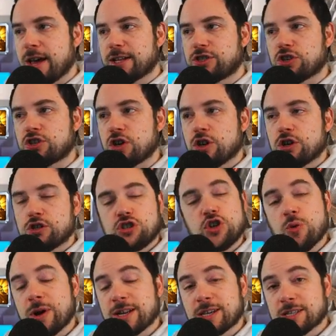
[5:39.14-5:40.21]
it's just
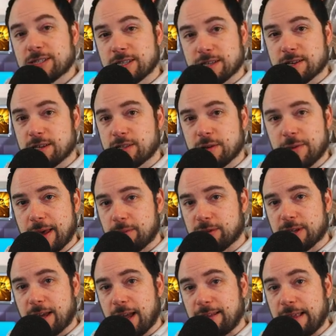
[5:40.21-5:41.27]
too inconsistent to be
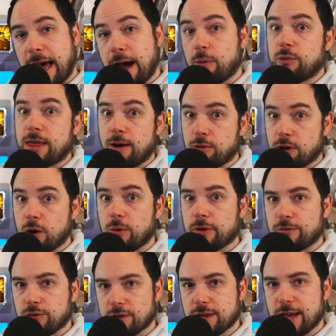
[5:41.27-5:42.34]
able to get that without
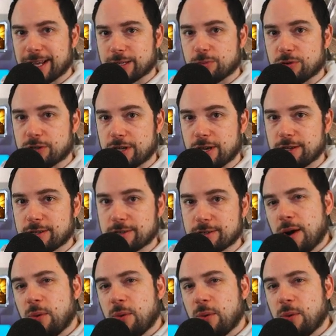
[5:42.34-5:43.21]
going for the expertise.